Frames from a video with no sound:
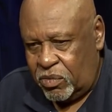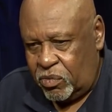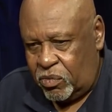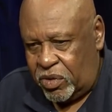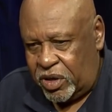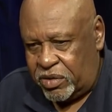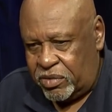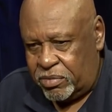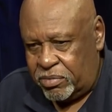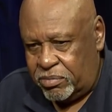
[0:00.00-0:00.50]

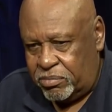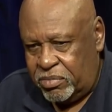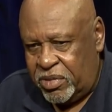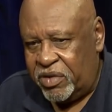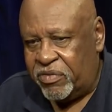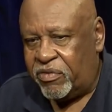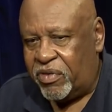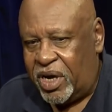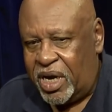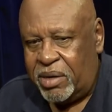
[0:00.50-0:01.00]
when
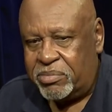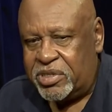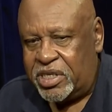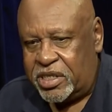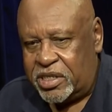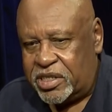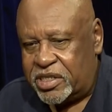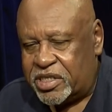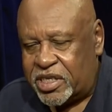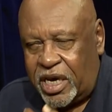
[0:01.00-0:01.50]
Mitt Romney
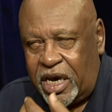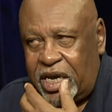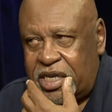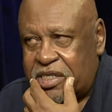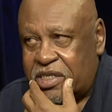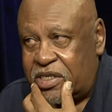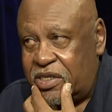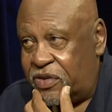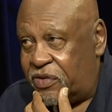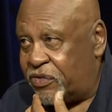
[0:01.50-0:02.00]
decided
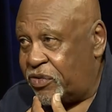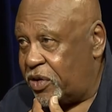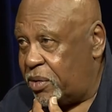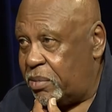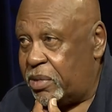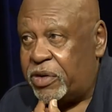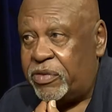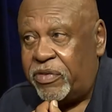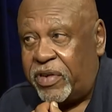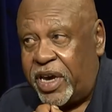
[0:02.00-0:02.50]
to kill
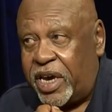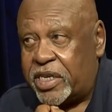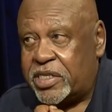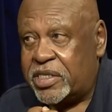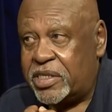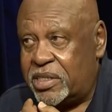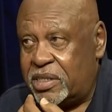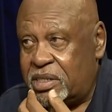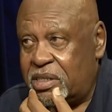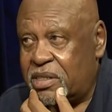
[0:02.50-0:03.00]
affirmative
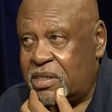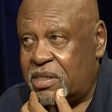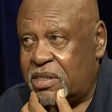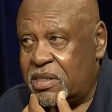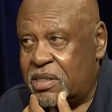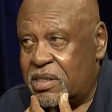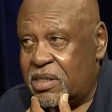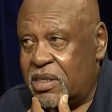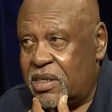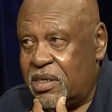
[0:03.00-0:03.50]
action,
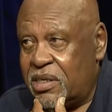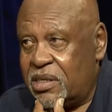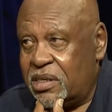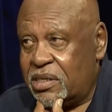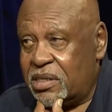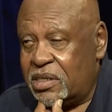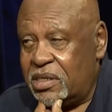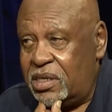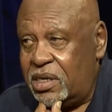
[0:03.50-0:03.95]
mm-hmm.